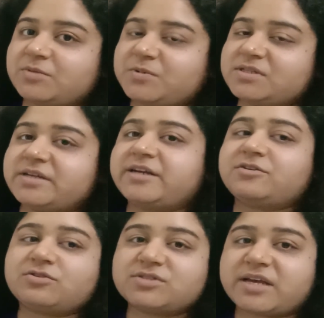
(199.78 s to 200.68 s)
is
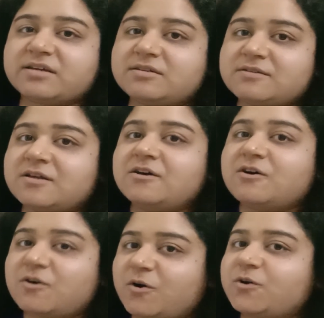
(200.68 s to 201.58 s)
heterozygous
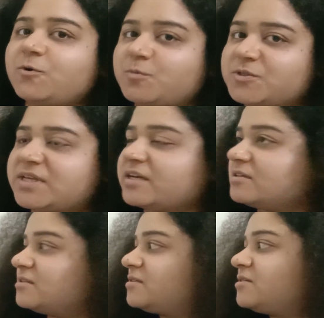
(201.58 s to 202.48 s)
or
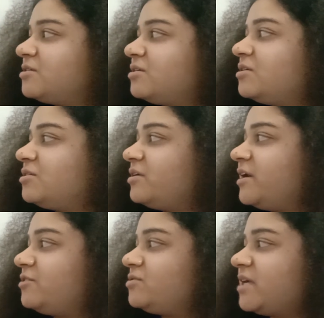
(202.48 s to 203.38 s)
homozygous.
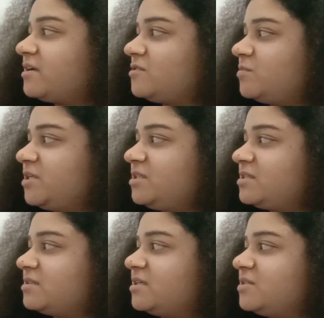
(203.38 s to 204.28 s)
Heterozygous
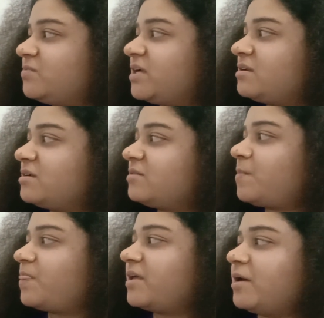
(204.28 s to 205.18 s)
means this one,
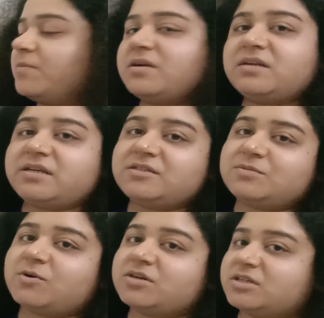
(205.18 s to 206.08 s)
capital T and
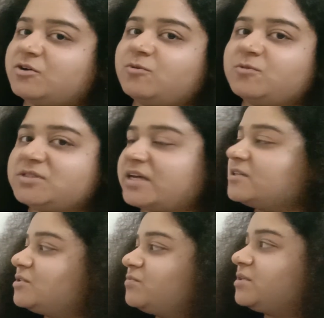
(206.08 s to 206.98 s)
small t.
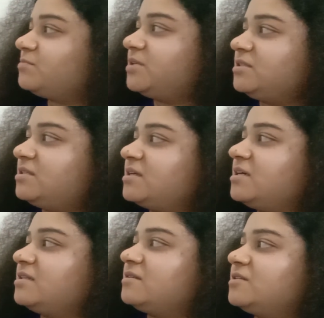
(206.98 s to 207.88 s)
Homozygous means
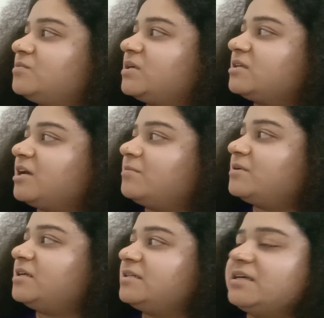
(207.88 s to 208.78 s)
this one,
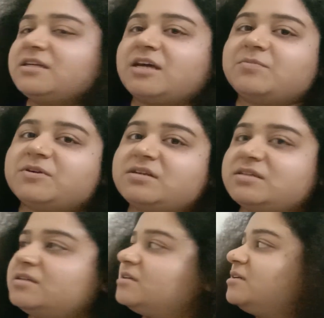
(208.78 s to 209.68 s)
capital T and capital
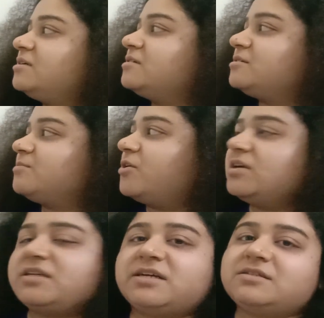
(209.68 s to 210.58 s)
T,
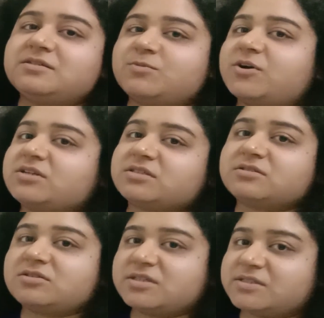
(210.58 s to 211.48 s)
small t and small t.
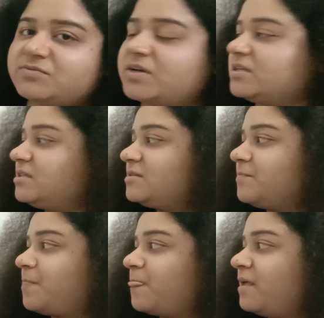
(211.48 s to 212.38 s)
So this one is
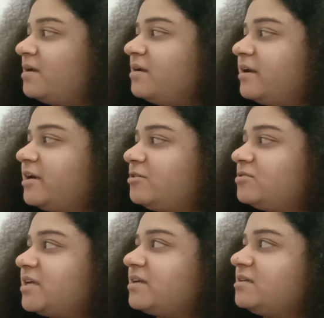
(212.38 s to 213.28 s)

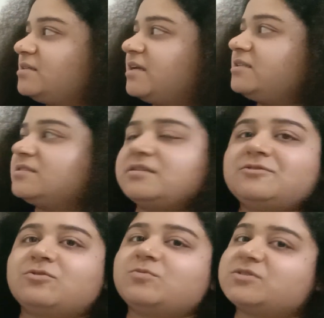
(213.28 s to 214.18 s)
heterozygous and this
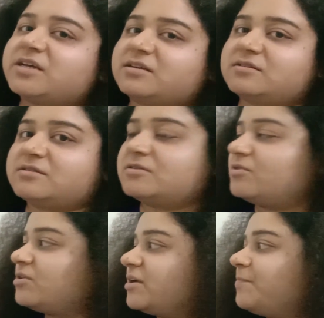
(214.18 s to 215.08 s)
is homozygous.
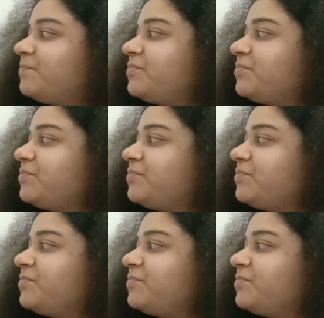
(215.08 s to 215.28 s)
Okay.